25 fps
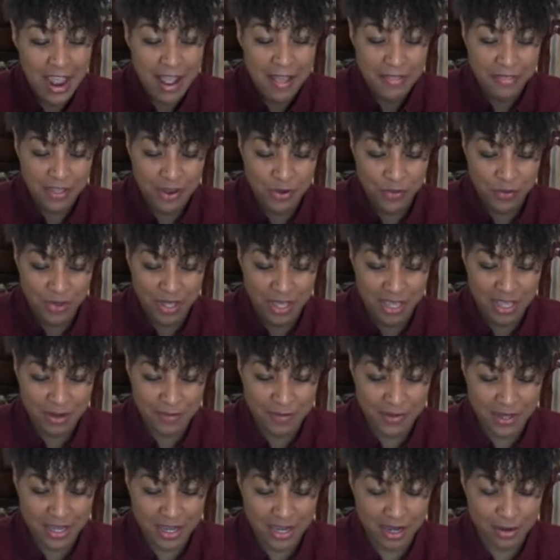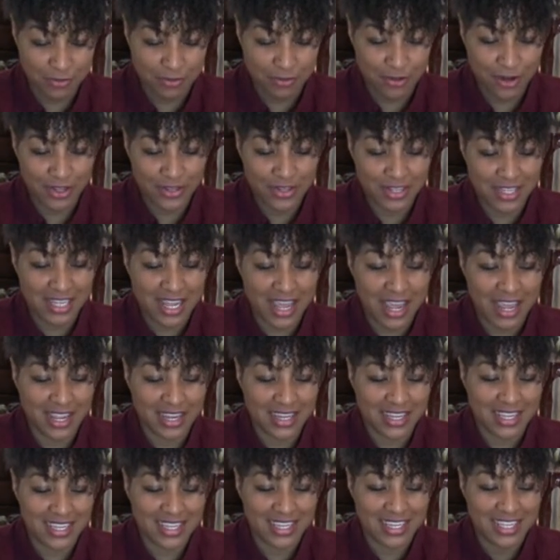then we can become real
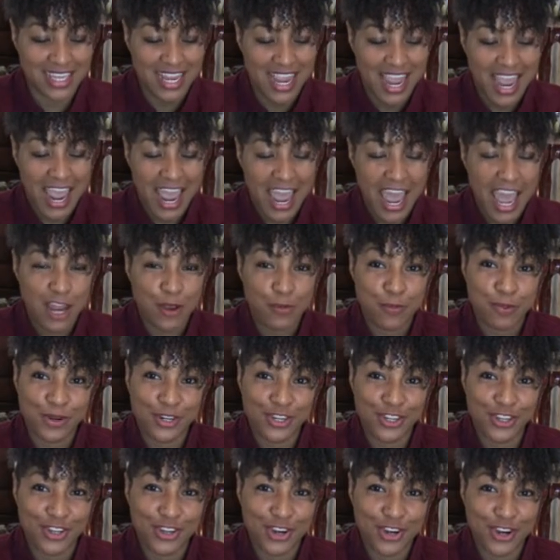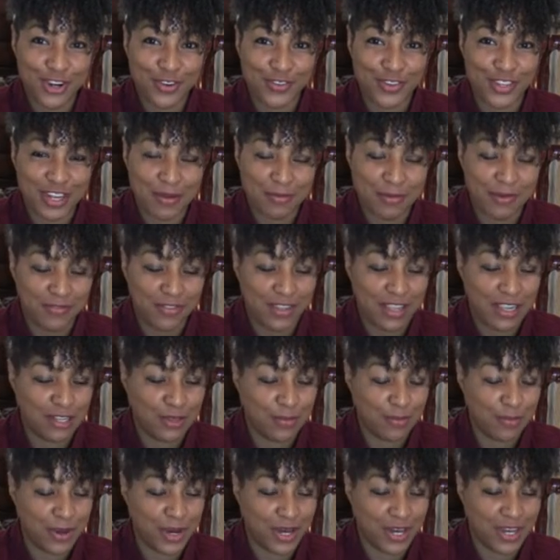scientists and preserve some of these
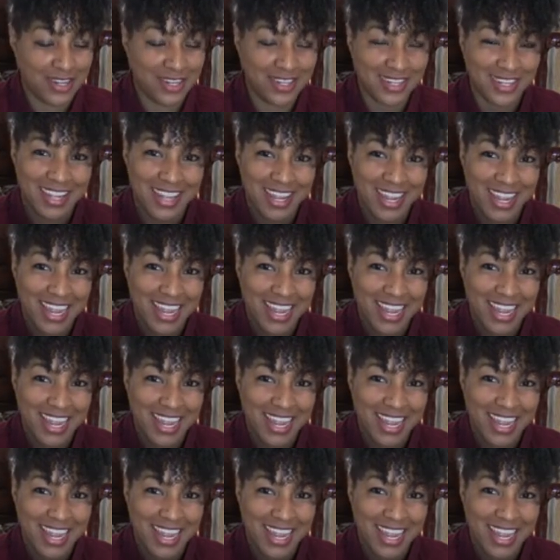bugs